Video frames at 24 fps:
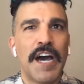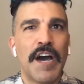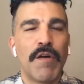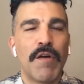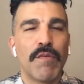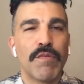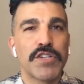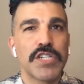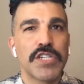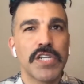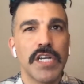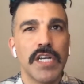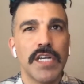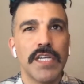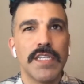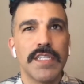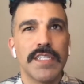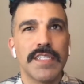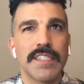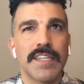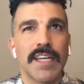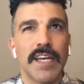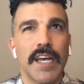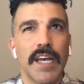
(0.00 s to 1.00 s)
which
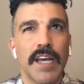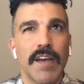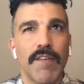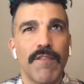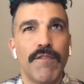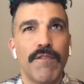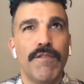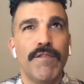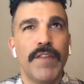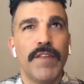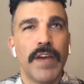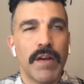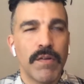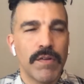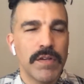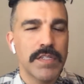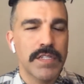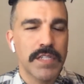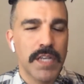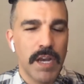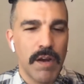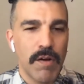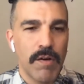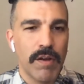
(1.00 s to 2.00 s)
is very
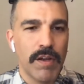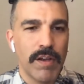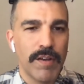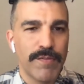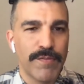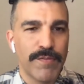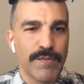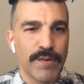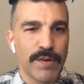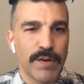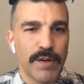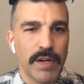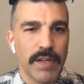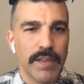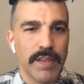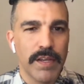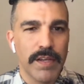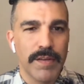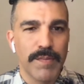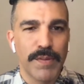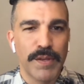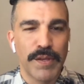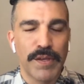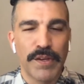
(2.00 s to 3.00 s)
scary for, I think,